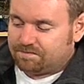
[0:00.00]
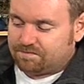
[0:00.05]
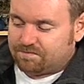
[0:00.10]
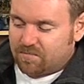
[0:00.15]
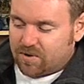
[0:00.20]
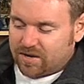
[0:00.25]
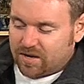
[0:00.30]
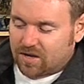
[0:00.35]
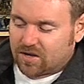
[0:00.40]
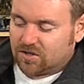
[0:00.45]

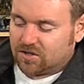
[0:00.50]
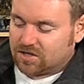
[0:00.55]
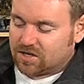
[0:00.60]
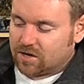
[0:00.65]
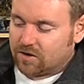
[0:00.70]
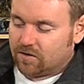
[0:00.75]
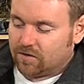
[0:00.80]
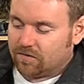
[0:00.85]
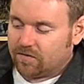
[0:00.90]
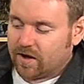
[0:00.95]
when you
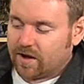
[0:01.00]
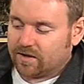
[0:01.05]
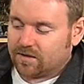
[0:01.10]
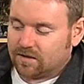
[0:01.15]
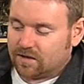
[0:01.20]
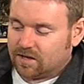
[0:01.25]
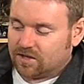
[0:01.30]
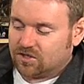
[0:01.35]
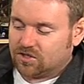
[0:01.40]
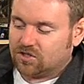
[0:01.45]
consider the fact
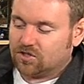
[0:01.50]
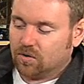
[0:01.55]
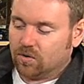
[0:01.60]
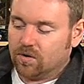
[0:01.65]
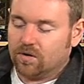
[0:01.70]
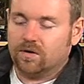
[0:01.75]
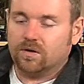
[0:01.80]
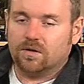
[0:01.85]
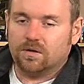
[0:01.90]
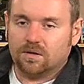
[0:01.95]
that his
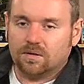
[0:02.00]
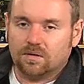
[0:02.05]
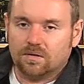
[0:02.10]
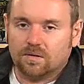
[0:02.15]
sword